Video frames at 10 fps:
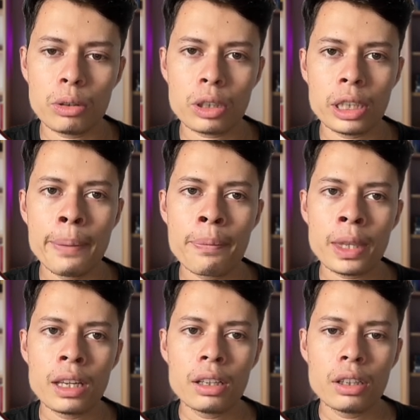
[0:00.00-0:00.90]
Okay,
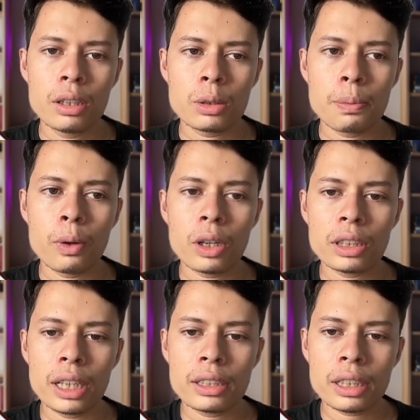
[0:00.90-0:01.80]
so for
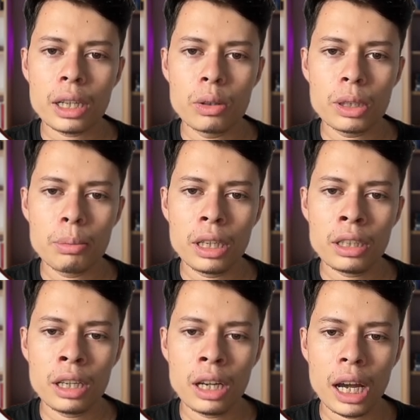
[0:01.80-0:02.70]
that checkout
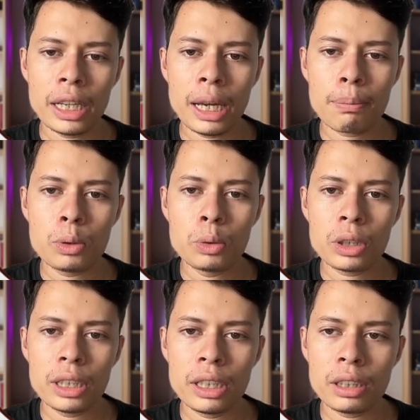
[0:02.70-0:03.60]
event I have to
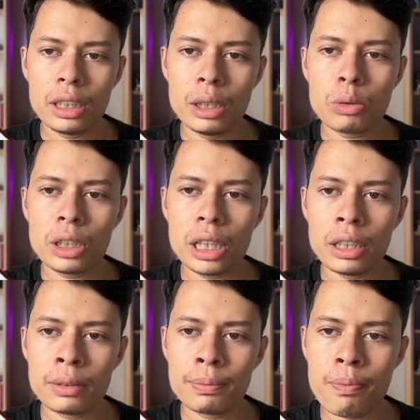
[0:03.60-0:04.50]
create a new trigger.